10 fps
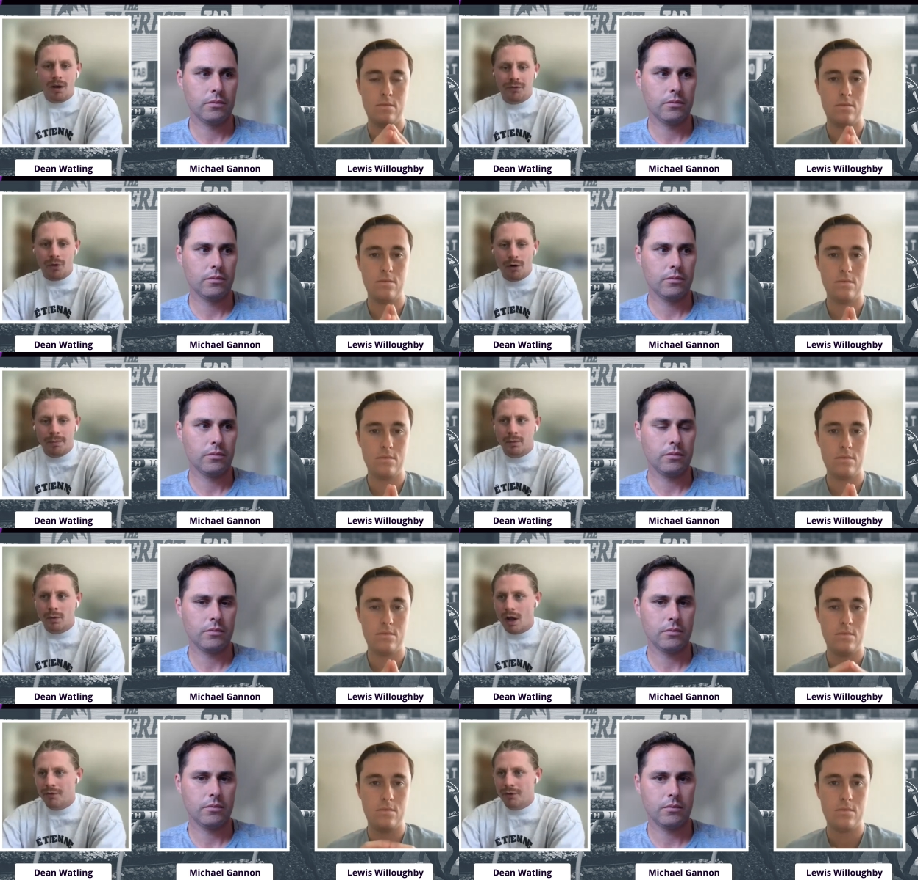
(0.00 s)
Speaker 1: line for it, but
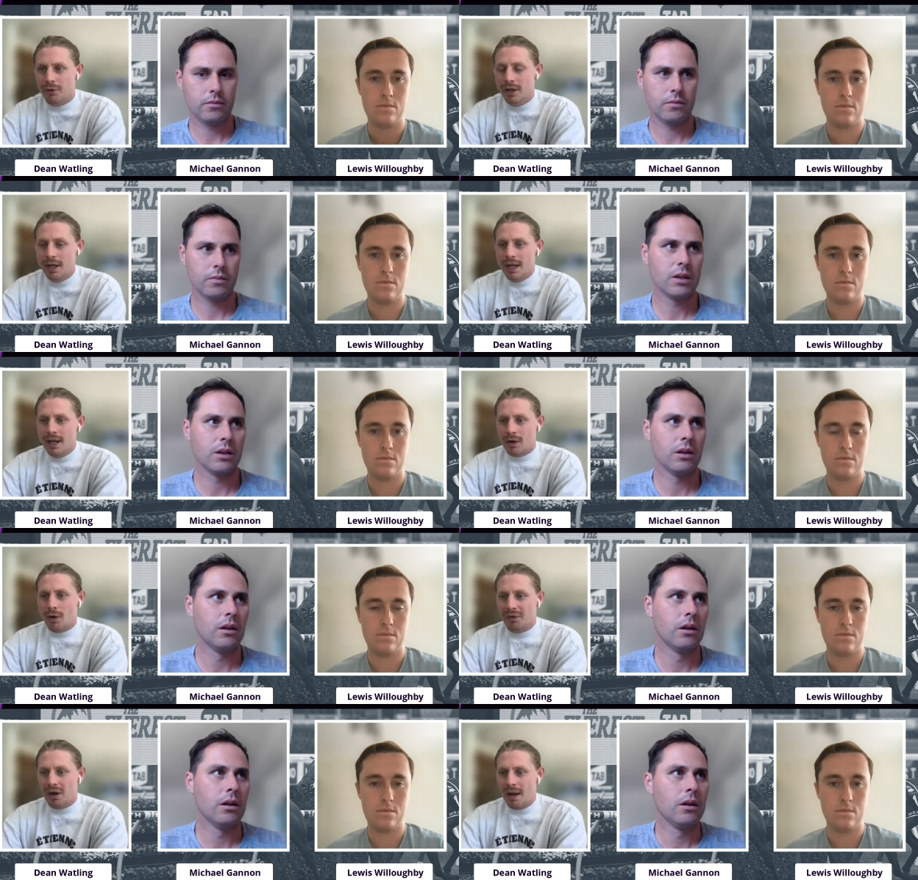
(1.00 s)
we'll go through
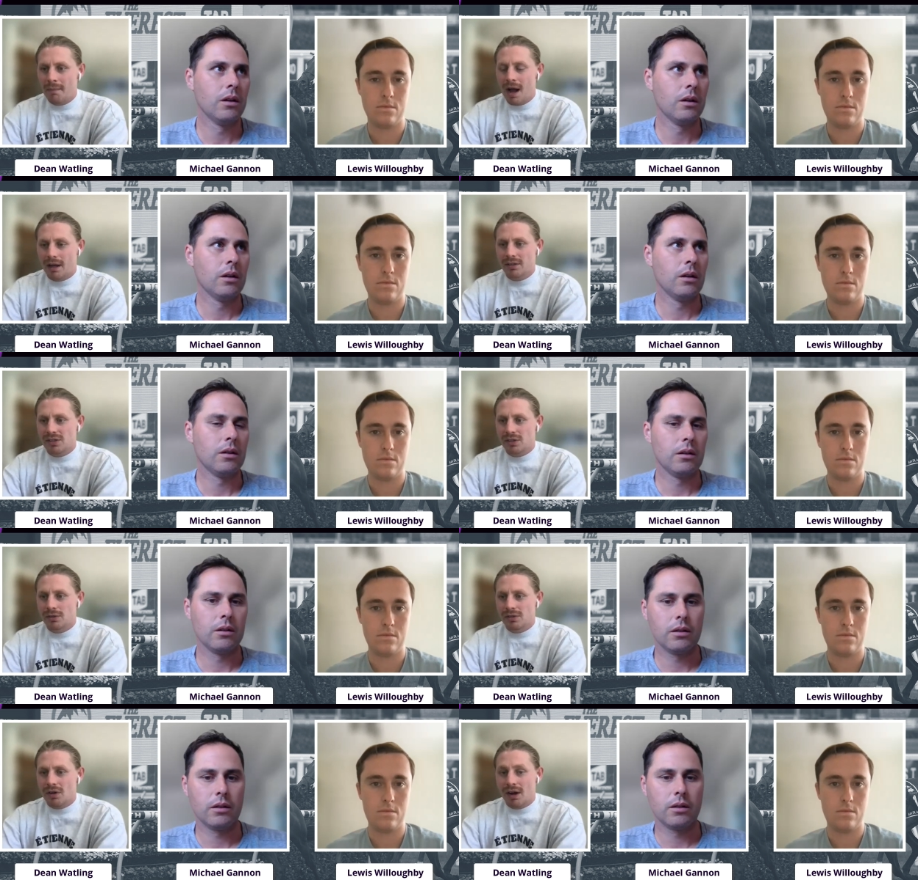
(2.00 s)
Caulfield Cup markets
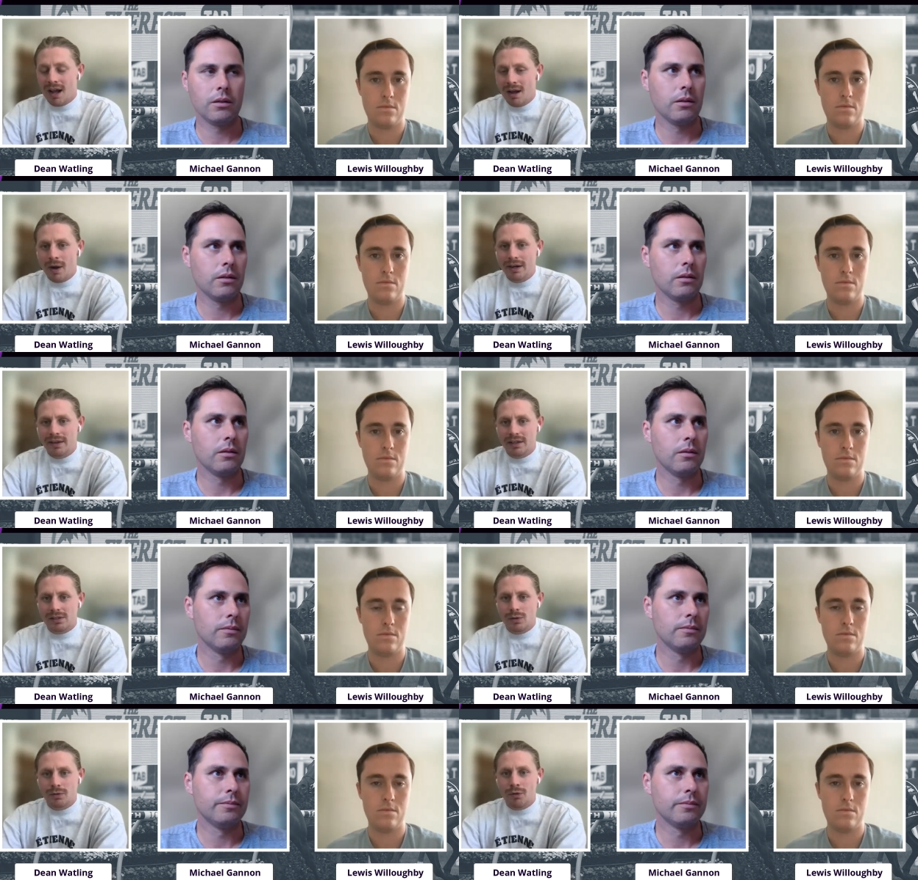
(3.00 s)
soon. So I can't wait. I think
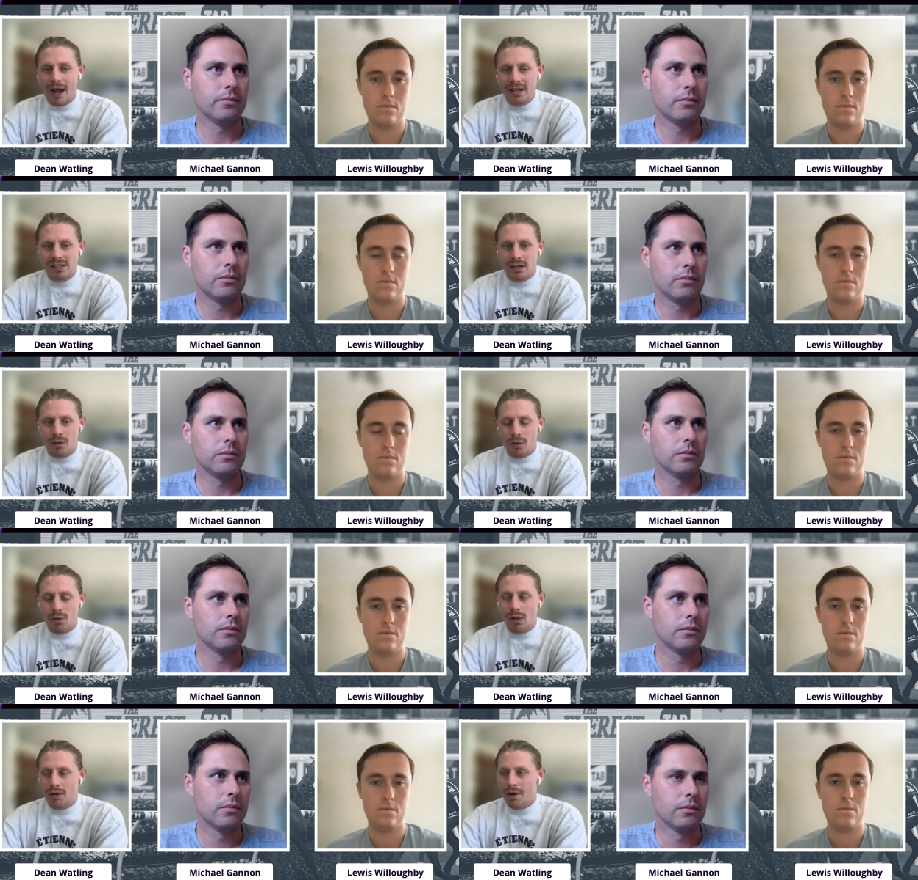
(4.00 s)
it's good racing
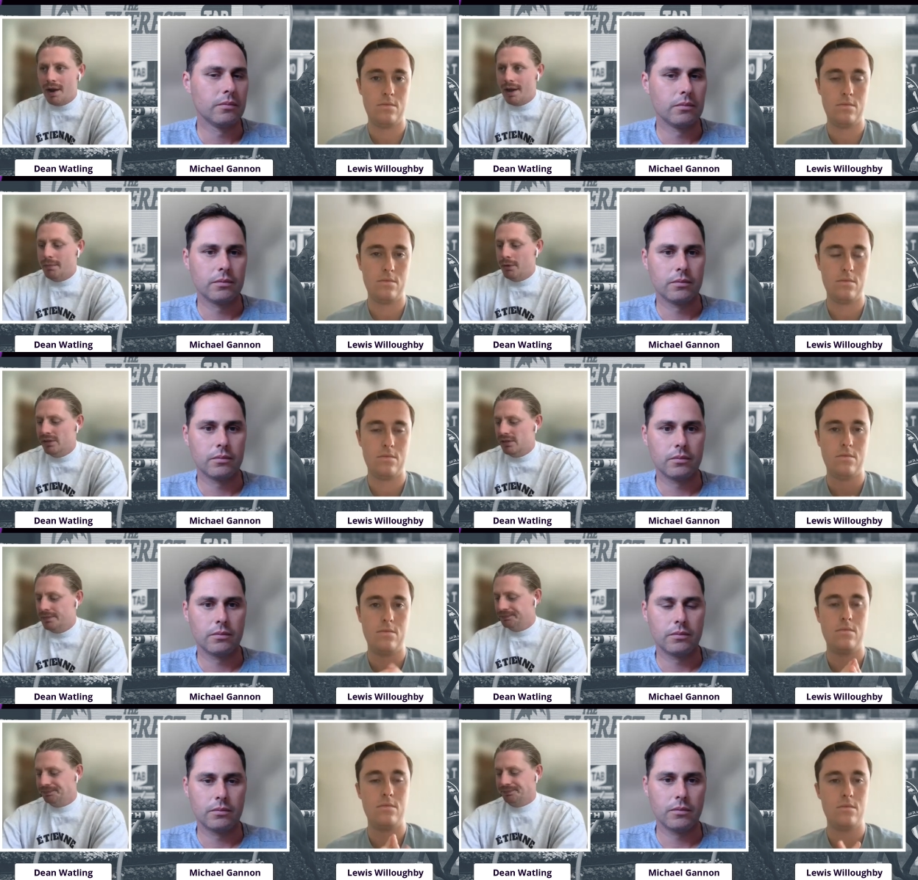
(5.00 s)
all around,
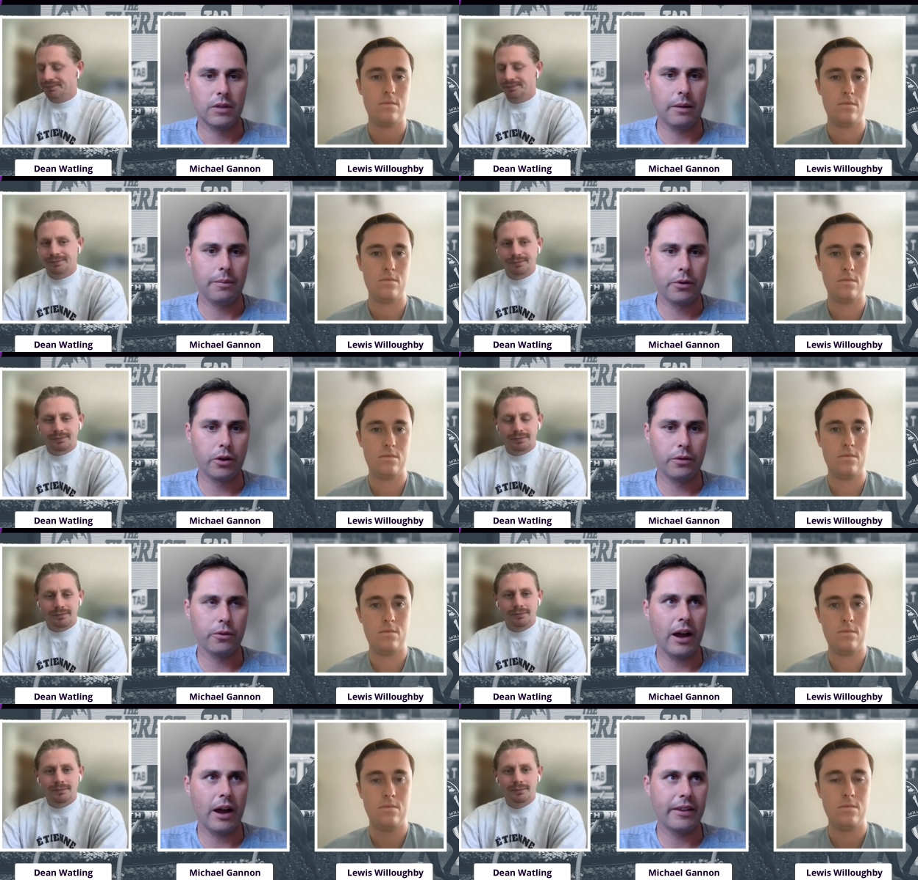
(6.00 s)
boys. Yeah,
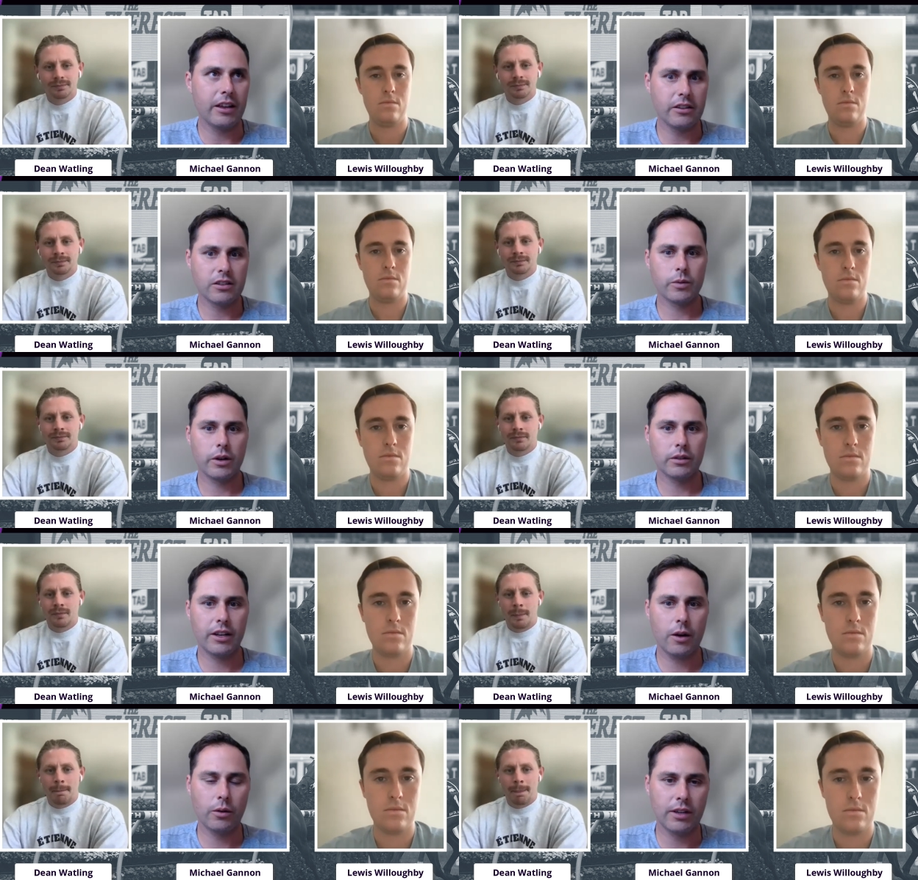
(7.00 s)
beautiful. And the Guineas as well,
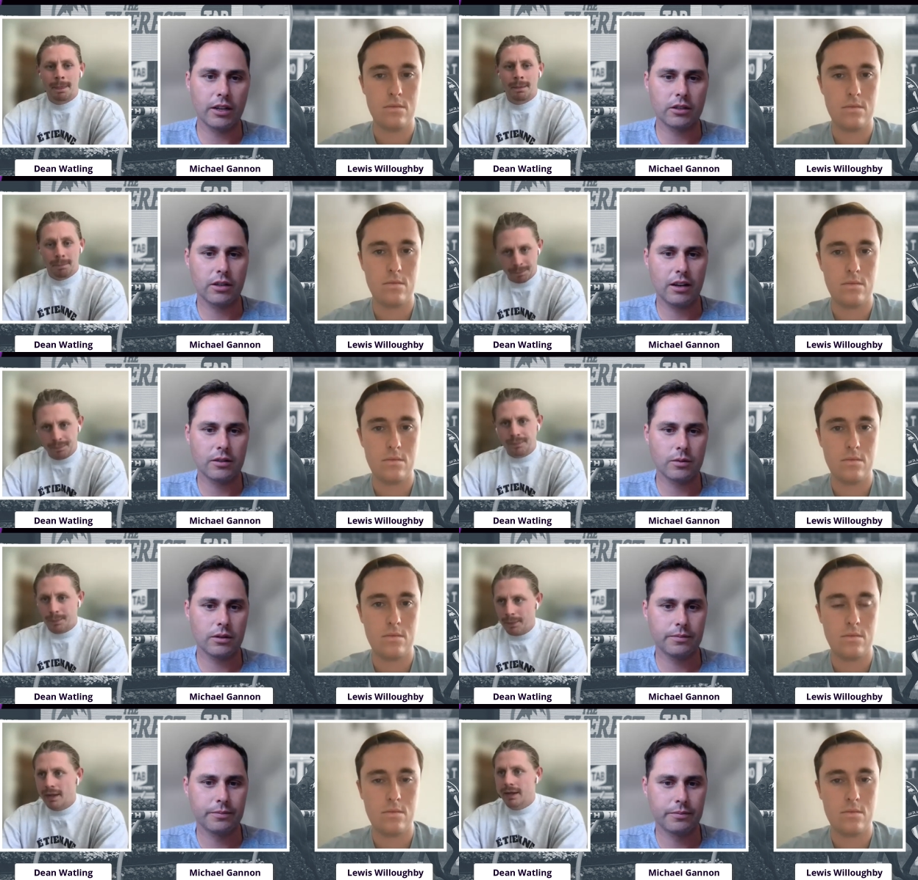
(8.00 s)
Dino. We'll touch on that as
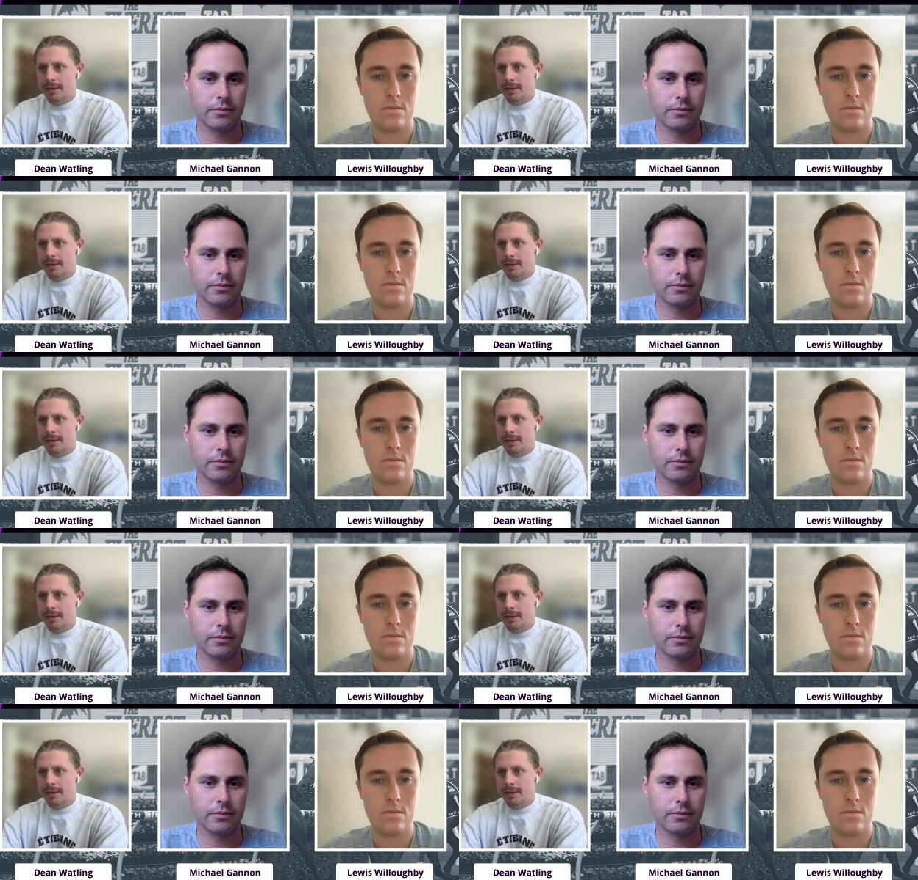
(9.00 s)
well.